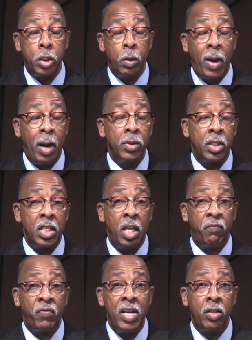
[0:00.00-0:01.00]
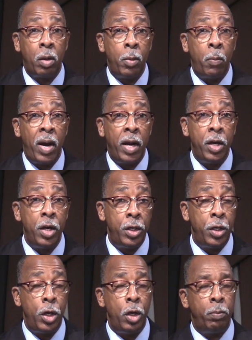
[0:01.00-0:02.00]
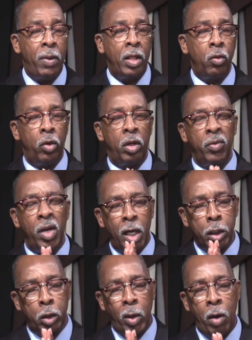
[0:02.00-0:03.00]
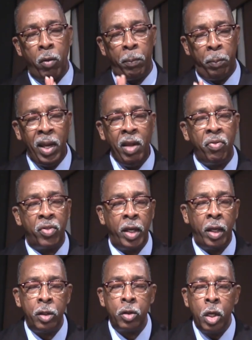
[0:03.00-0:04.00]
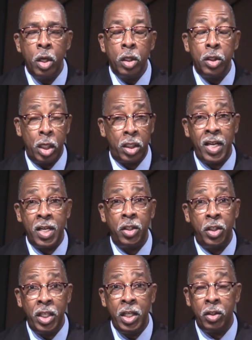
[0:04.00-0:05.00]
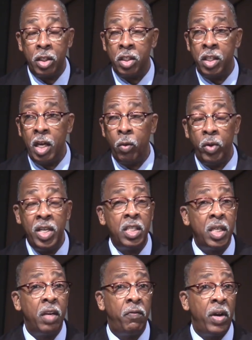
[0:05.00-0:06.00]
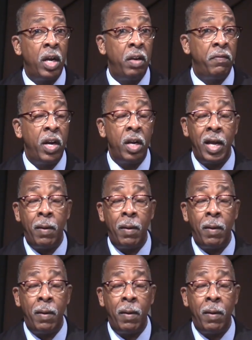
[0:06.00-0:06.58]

The Bible said that faith cometh by hearing and hearing by the word of God. So I repeat things just as Jesus did when he said, Verily, verily.